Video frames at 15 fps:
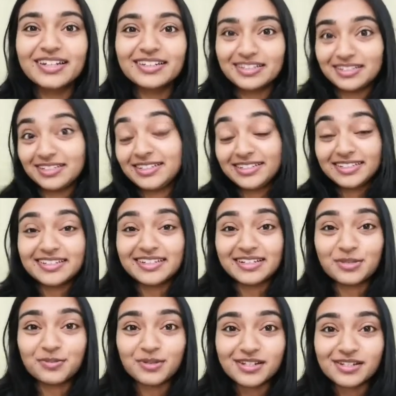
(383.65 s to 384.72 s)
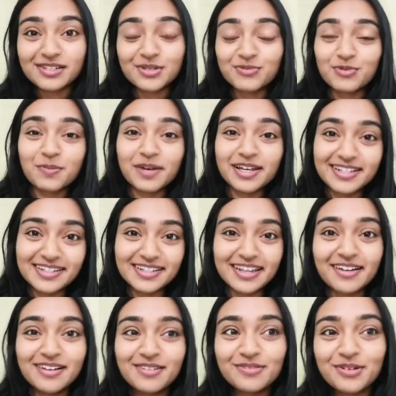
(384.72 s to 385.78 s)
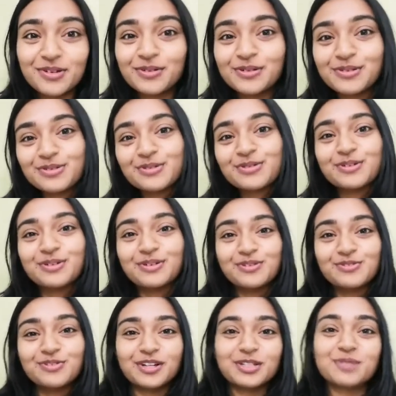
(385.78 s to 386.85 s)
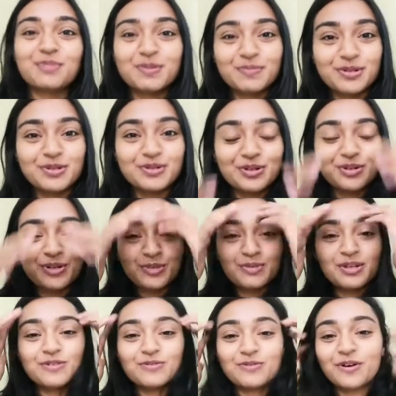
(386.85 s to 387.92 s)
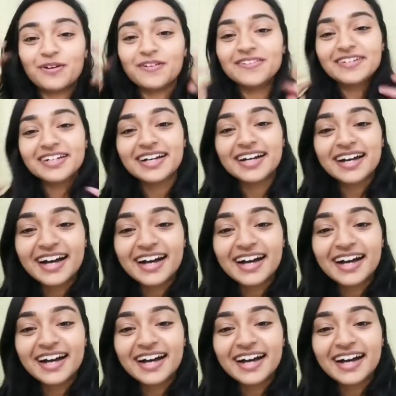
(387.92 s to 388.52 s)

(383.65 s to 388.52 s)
these experiences for myself, and also for other people who are going to be involved.